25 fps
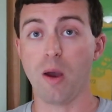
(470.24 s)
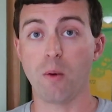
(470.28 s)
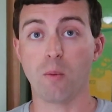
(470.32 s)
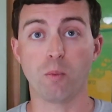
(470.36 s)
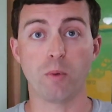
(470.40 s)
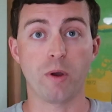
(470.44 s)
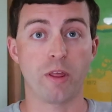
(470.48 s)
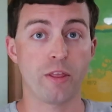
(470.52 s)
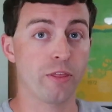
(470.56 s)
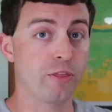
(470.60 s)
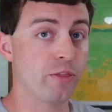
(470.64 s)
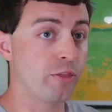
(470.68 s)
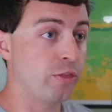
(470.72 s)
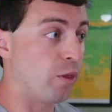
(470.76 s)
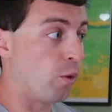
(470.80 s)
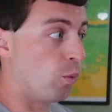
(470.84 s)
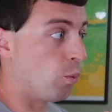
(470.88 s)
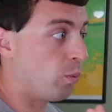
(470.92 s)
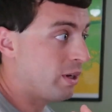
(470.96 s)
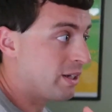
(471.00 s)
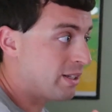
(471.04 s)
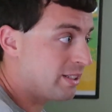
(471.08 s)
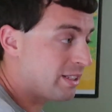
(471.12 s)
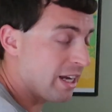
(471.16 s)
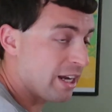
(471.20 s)
with the
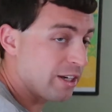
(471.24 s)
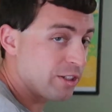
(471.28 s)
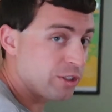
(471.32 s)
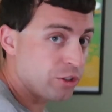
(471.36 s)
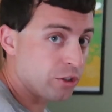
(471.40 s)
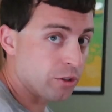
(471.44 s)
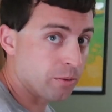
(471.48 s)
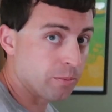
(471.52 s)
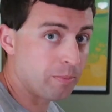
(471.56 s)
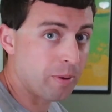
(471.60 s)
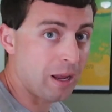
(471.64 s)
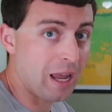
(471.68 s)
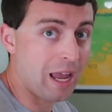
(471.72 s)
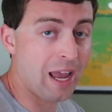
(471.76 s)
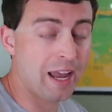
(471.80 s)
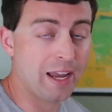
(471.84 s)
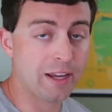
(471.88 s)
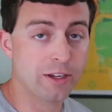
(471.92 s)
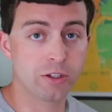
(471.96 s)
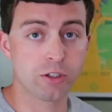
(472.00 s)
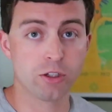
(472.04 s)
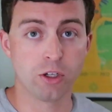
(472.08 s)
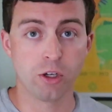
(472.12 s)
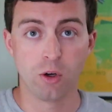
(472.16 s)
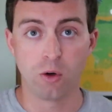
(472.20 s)
wind at your
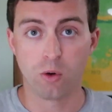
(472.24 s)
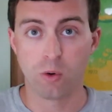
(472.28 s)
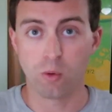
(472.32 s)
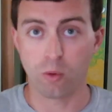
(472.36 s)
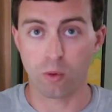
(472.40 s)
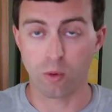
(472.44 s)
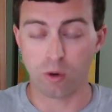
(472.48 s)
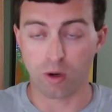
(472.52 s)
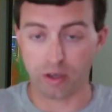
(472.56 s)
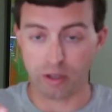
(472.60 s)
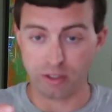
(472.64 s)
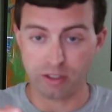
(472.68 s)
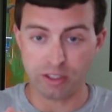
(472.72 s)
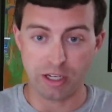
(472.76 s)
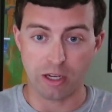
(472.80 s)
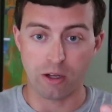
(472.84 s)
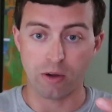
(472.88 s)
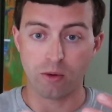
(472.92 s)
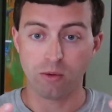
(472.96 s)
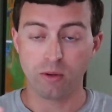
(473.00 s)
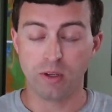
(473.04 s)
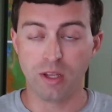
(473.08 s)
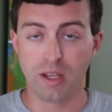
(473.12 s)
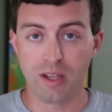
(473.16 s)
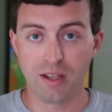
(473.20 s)
back, or, you
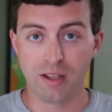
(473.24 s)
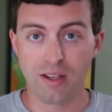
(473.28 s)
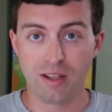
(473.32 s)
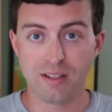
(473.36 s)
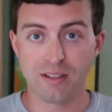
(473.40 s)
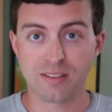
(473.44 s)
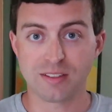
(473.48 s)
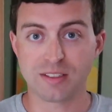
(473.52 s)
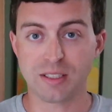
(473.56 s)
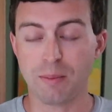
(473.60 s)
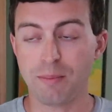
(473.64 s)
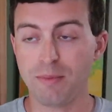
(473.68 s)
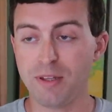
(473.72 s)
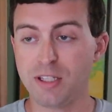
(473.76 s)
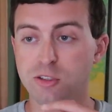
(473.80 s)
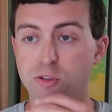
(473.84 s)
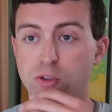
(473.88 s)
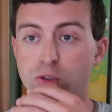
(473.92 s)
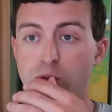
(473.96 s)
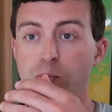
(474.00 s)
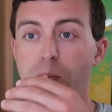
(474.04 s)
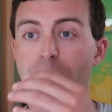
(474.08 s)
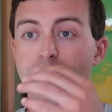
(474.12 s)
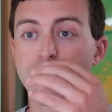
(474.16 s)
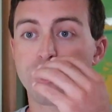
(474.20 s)
know, some of this
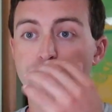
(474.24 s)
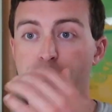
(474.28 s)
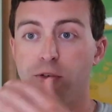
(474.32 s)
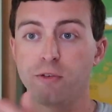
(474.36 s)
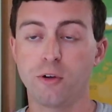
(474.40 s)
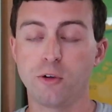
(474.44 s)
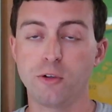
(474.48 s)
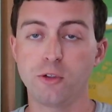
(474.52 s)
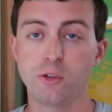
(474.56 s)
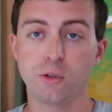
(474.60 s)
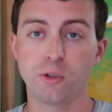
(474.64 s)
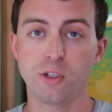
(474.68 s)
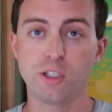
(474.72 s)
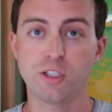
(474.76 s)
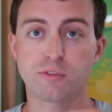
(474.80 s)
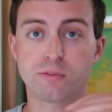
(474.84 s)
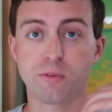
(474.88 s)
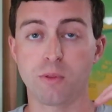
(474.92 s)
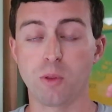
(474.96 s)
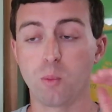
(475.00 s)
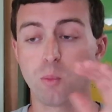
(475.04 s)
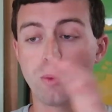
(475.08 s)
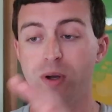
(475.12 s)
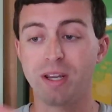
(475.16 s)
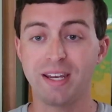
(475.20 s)
was microphone noise
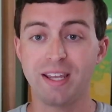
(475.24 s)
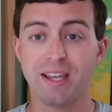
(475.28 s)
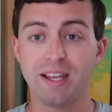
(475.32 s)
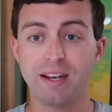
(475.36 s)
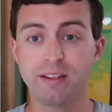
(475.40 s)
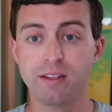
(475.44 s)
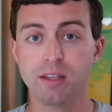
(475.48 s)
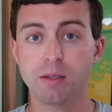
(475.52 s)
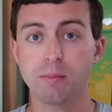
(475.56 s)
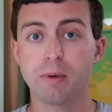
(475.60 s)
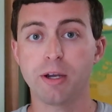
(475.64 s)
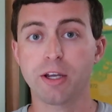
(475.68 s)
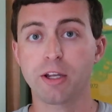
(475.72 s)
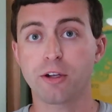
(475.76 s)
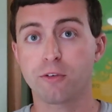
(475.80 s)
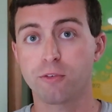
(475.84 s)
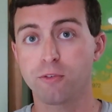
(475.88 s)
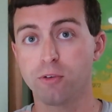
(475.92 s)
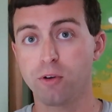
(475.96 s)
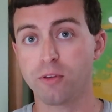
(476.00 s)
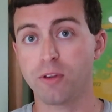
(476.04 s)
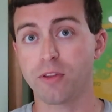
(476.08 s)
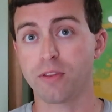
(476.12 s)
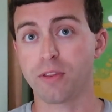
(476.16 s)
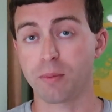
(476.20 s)
from the wind hitting the
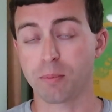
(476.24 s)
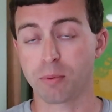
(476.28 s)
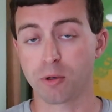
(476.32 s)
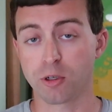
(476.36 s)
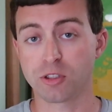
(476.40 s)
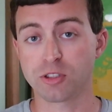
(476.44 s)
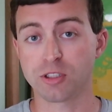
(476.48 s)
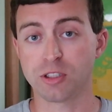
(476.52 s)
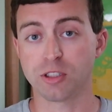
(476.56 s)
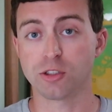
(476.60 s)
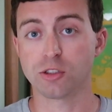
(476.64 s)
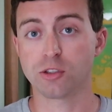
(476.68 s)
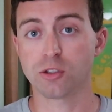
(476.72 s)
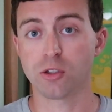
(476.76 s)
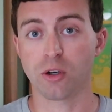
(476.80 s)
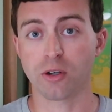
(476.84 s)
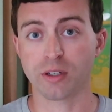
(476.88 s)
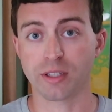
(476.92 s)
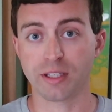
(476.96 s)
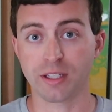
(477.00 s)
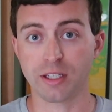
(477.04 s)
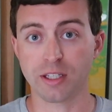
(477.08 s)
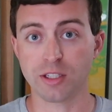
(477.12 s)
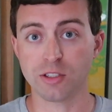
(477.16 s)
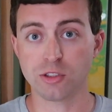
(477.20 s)
microphone that the person is
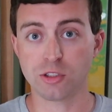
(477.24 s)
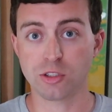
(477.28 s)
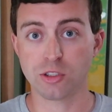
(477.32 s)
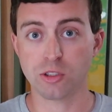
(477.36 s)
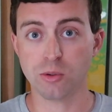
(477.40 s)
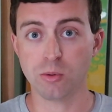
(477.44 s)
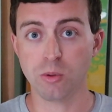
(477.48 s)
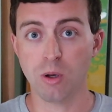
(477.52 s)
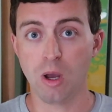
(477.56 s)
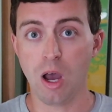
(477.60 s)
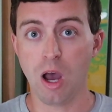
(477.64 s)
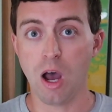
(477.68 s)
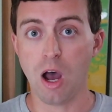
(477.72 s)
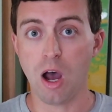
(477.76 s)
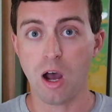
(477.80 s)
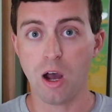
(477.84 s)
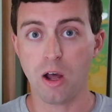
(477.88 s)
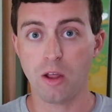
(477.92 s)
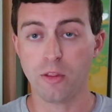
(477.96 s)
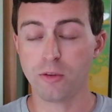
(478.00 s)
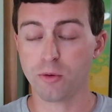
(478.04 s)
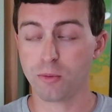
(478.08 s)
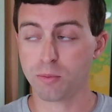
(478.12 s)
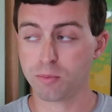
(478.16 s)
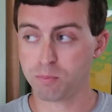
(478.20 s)
talking into.
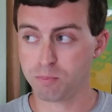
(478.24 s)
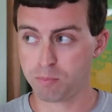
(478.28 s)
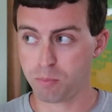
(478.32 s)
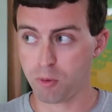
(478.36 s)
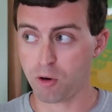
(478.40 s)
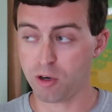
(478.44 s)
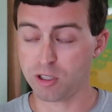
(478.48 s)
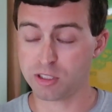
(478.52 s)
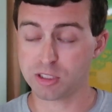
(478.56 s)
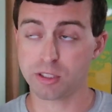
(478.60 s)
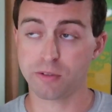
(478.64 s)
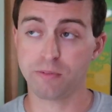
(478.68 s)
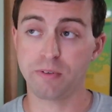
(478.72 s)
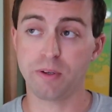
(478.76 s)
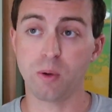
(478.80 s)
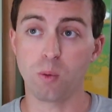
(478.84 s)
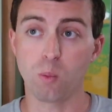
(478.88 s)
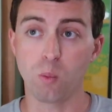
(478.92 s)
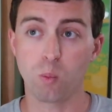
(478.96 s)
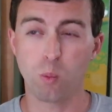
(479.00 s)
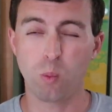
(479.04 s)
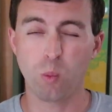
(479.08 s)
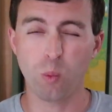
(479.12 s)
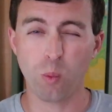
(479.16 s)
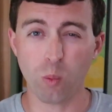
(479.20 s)
Other parts of
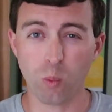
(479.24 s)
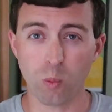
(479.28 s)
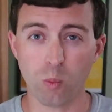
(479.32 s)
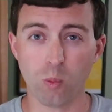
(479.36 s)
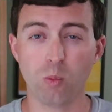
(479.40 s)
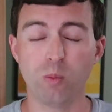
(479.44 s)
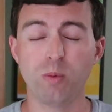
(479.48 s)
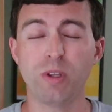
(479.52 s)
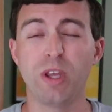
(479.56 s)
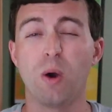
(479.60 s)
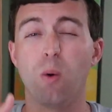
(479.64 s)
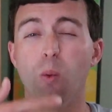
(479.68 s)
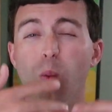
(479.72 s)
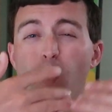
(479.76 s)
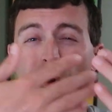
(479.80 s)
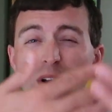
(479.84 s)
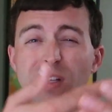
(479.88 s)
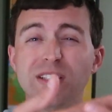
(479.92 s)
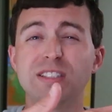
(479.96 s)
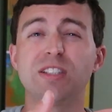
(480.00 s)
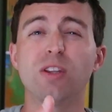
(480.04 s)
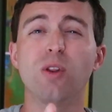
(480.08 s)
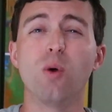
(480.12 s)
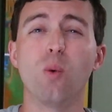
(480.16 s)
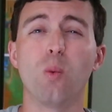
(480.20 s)
it, you know,
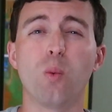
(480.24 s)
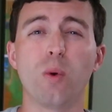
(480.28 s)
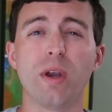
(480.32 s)
was the